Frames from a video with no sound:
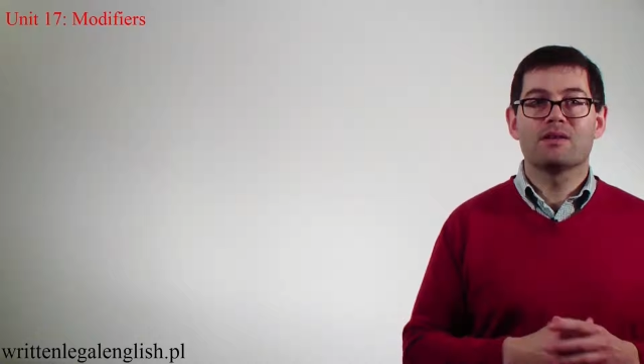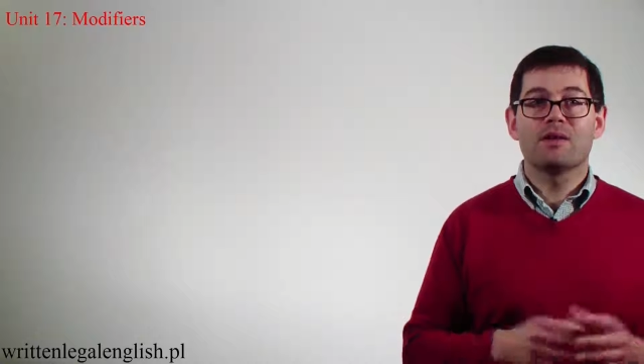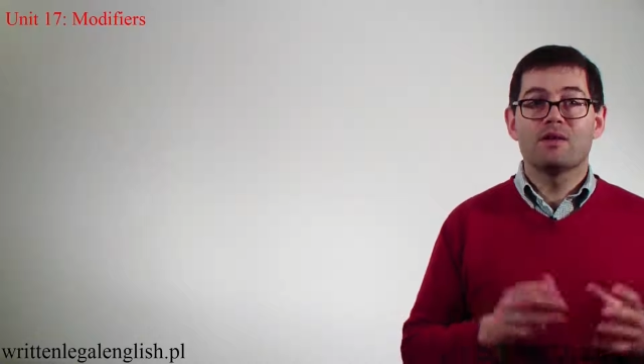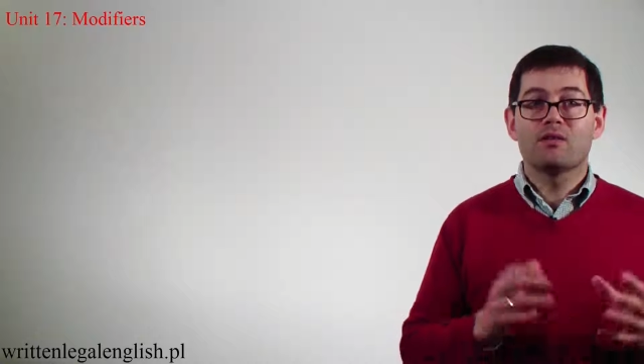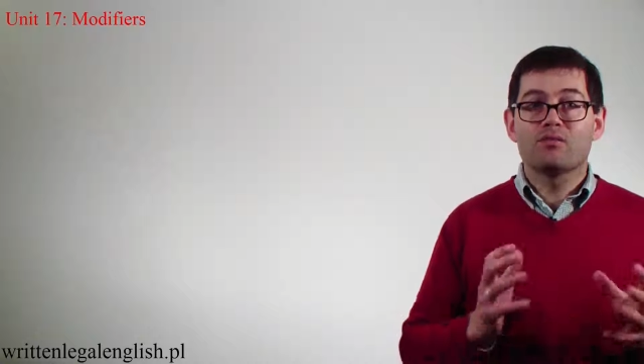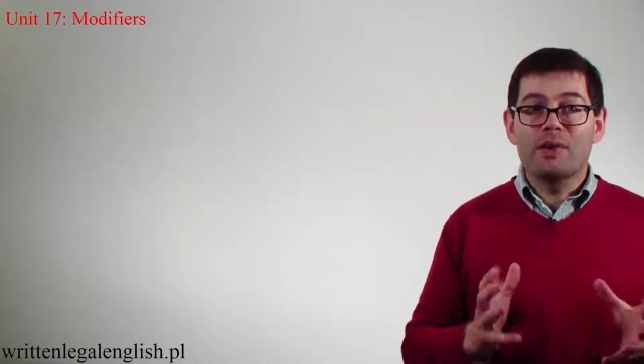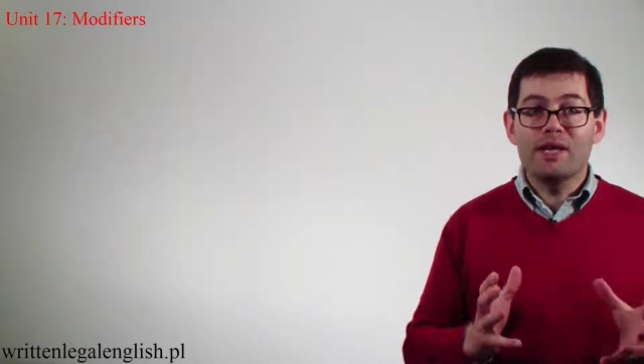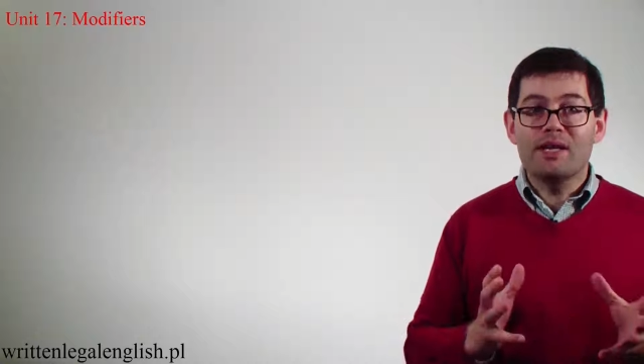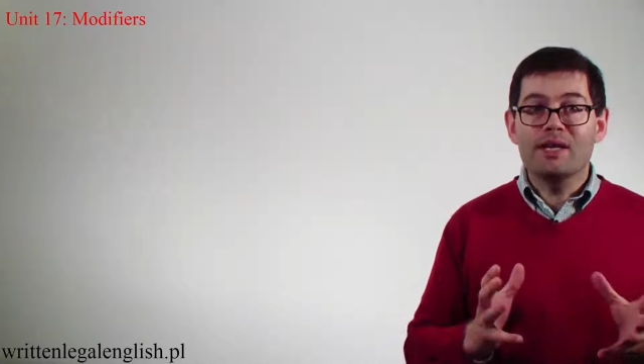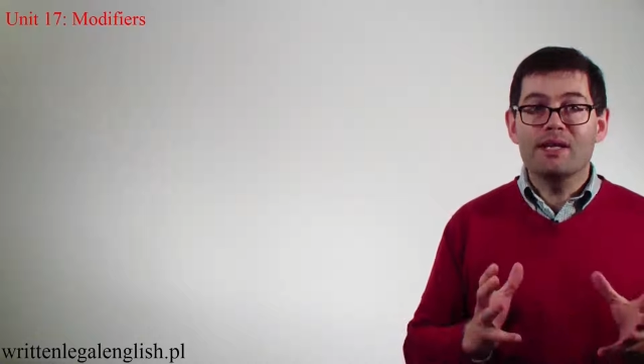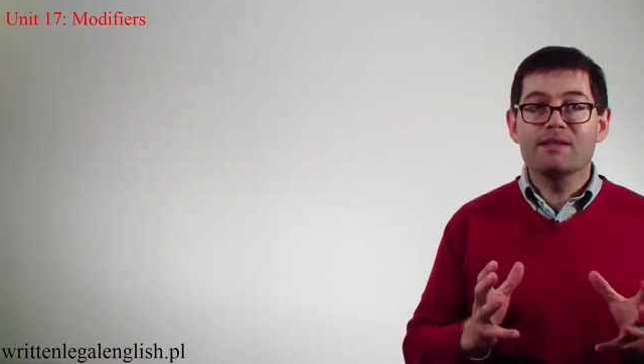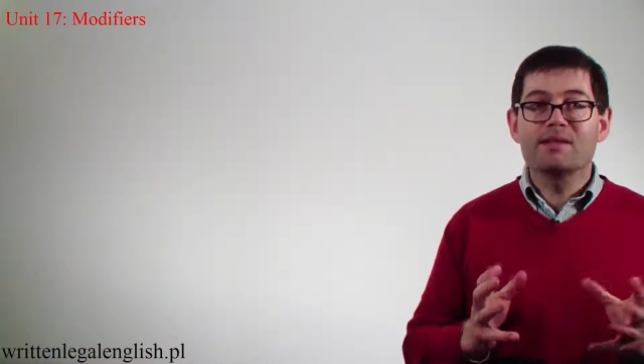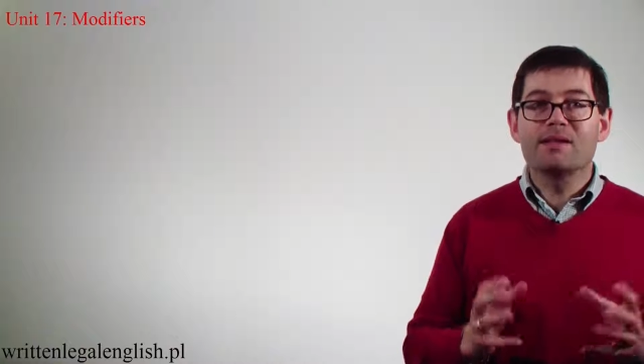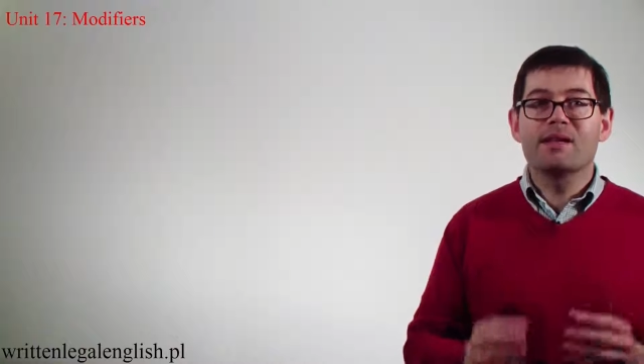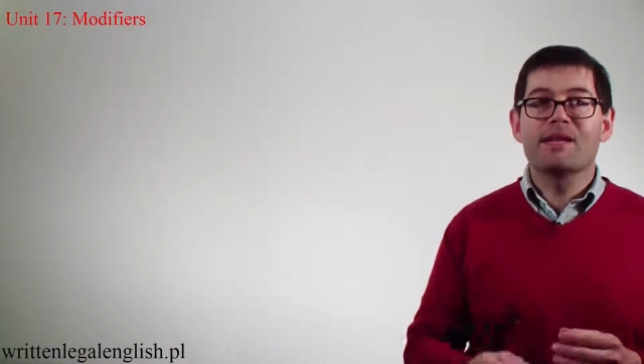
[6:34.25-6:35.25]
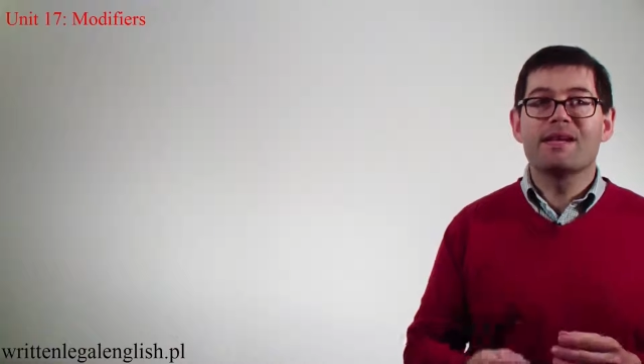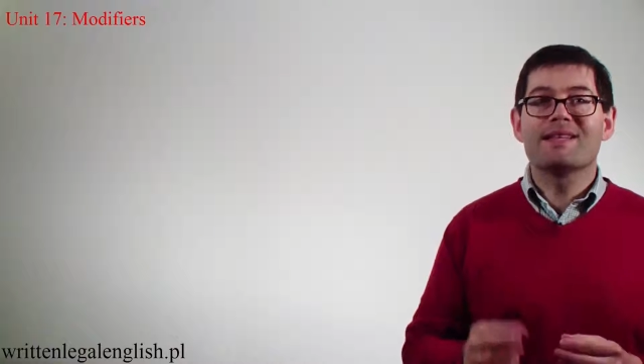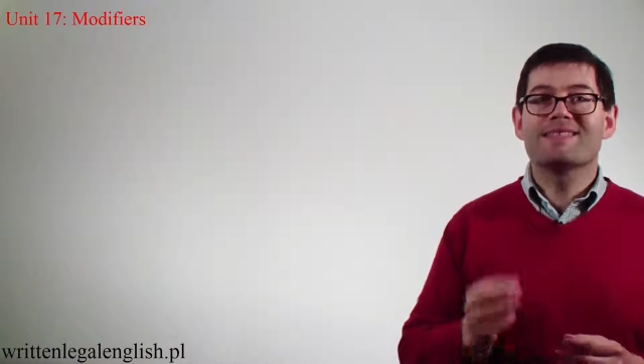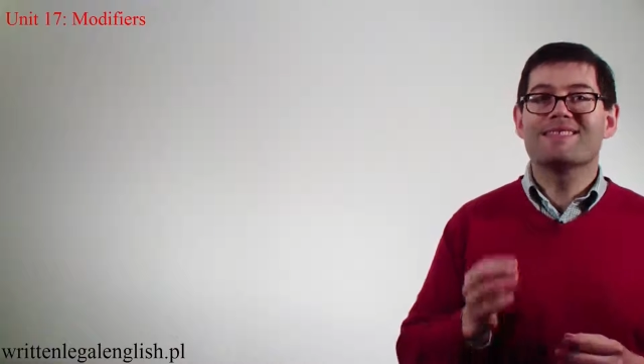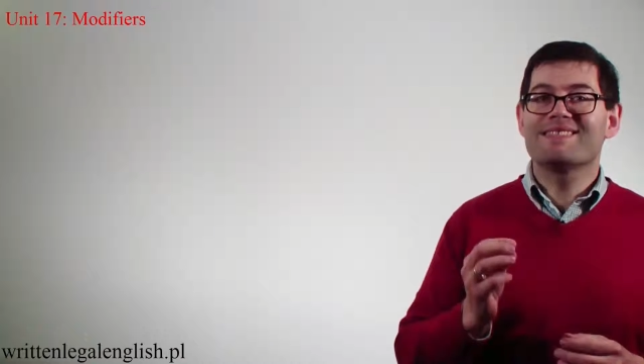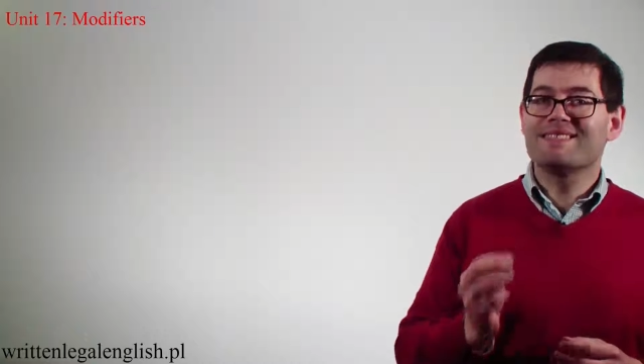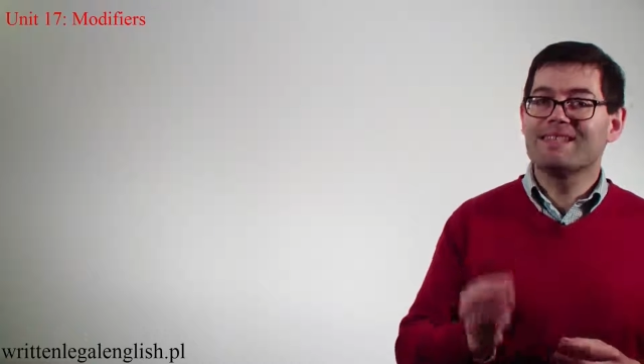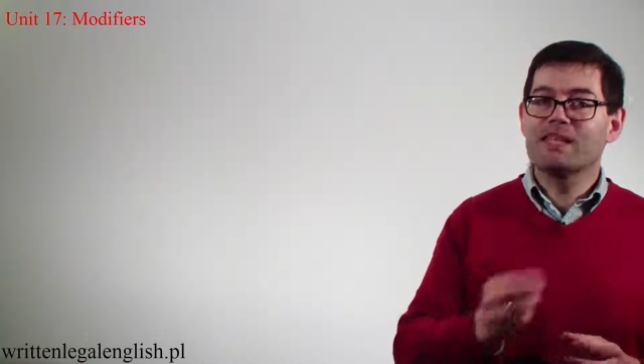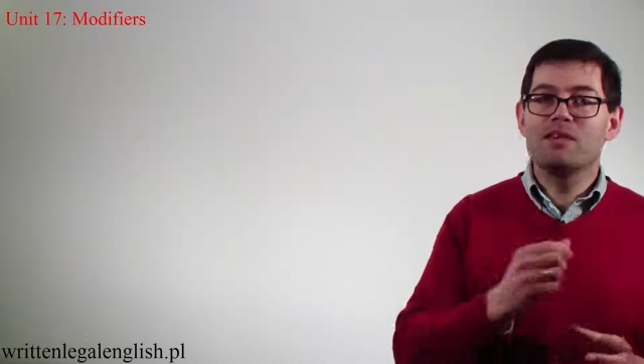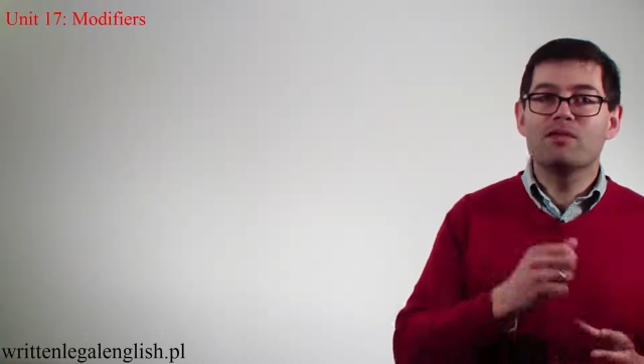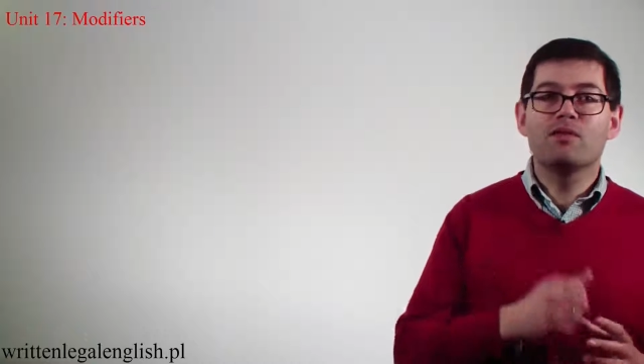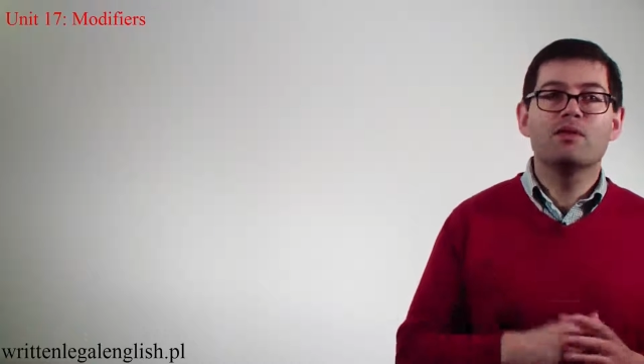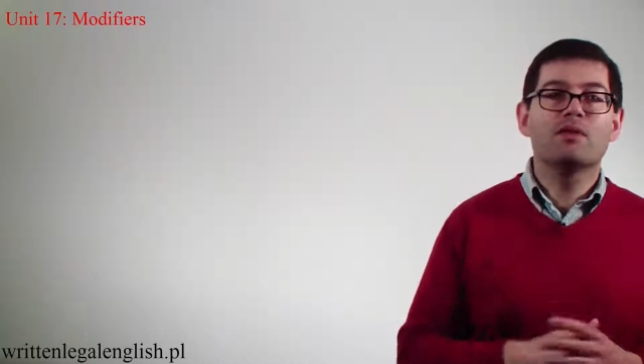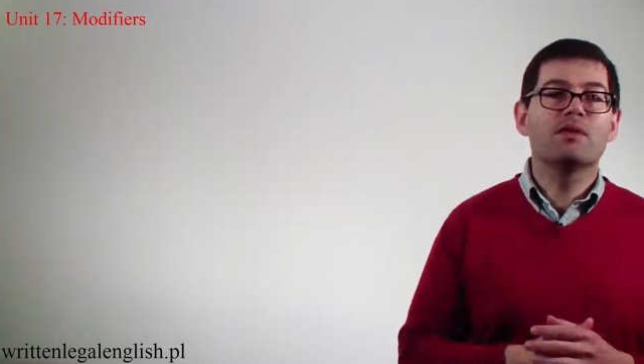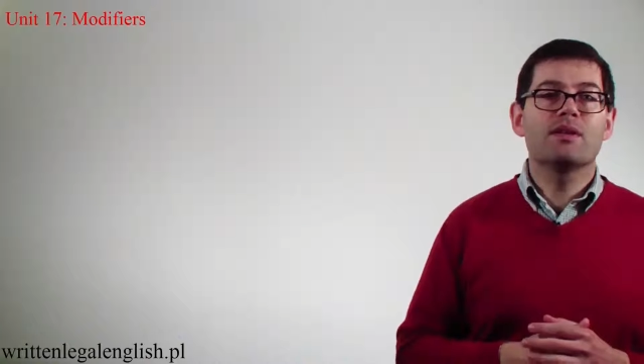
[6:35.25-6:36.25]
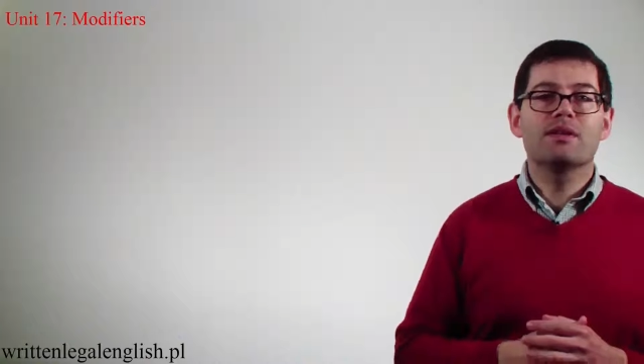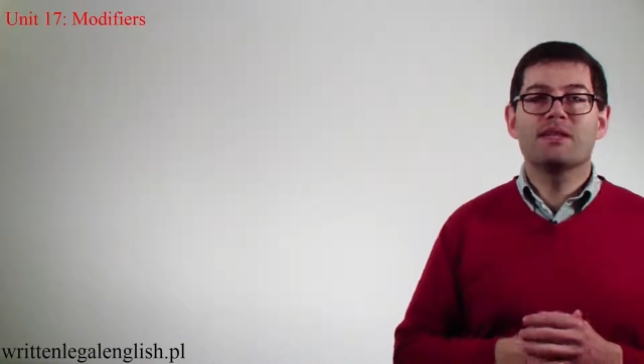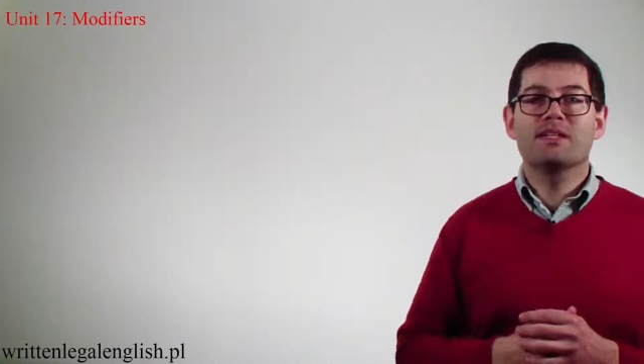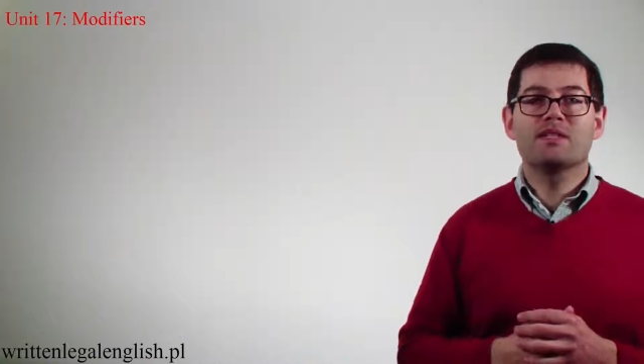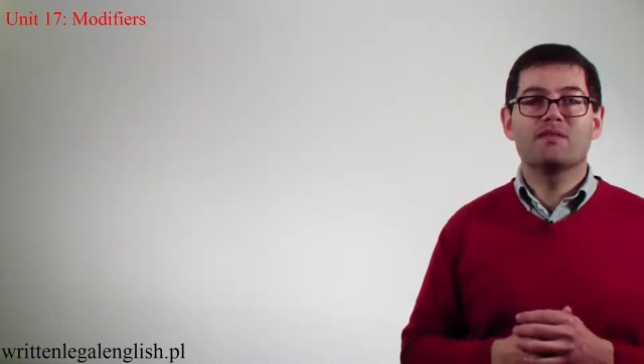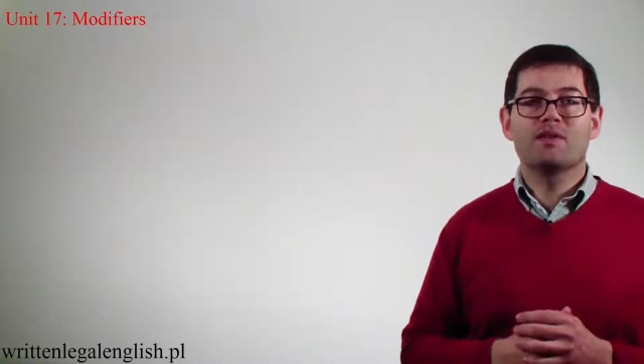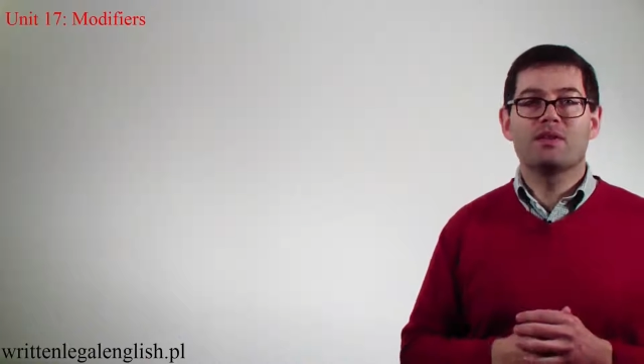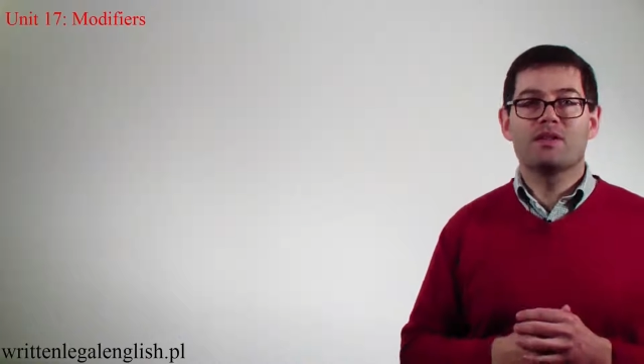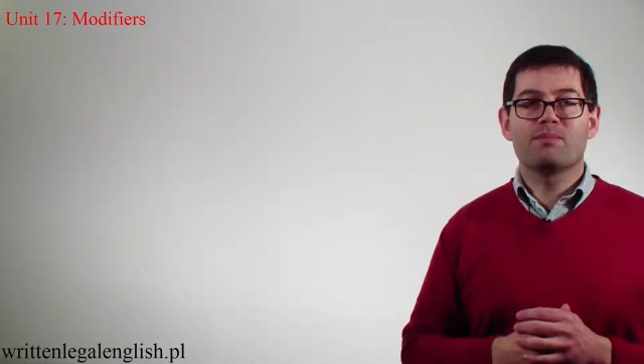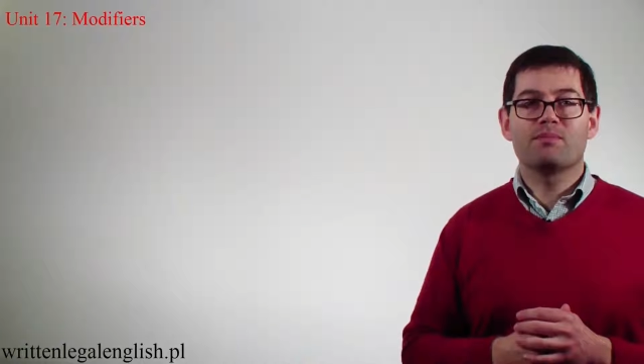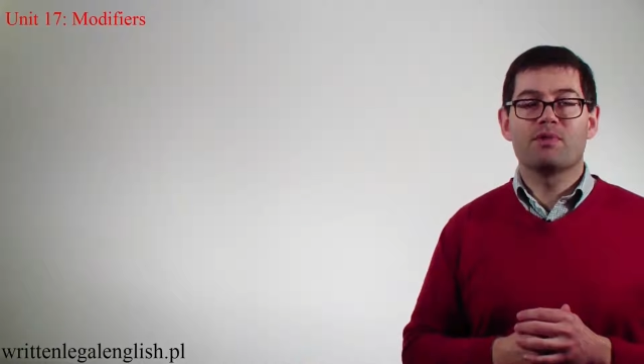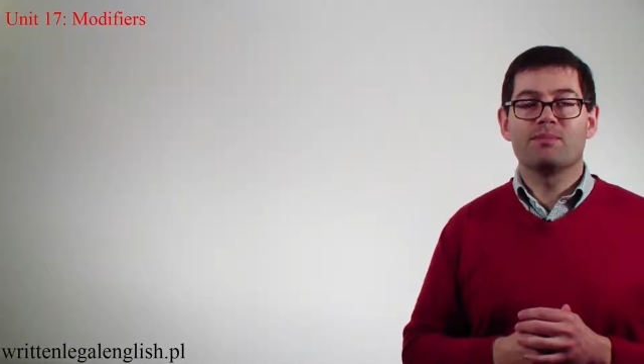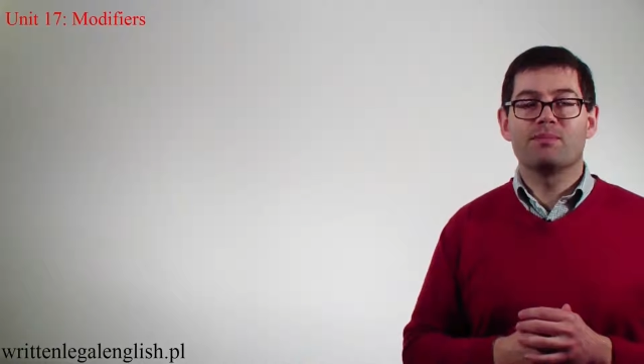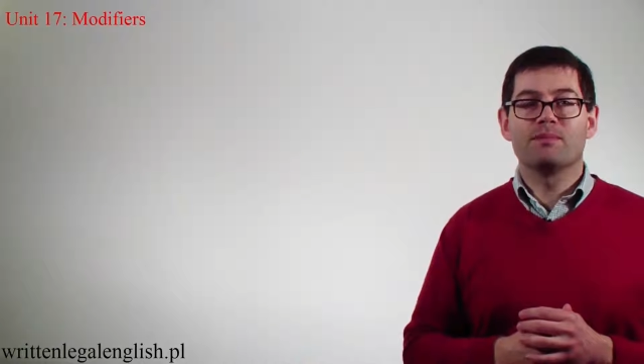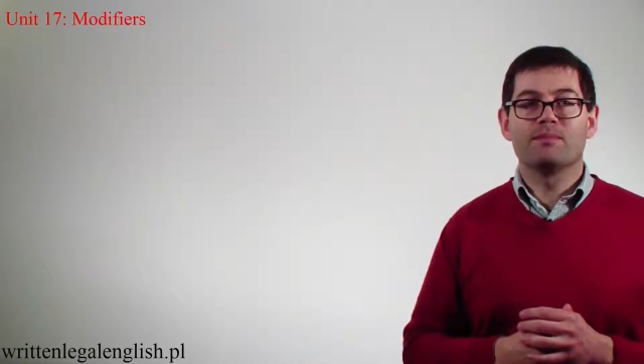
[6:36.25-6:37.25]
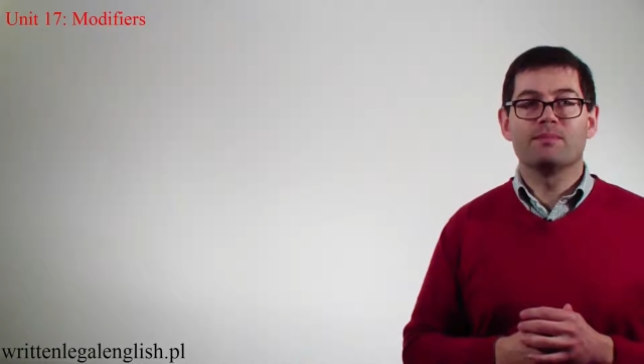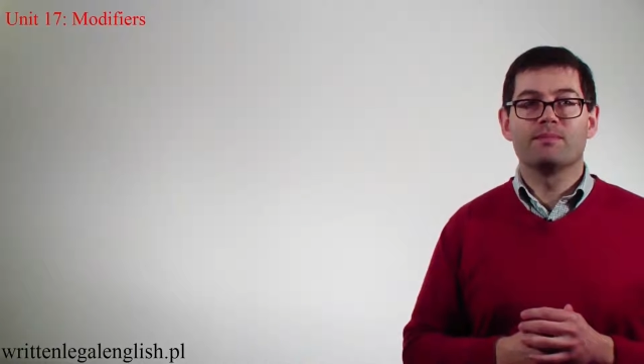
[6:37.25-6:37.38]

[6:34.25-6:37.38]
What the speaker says: Read it and see if you can identify the problem.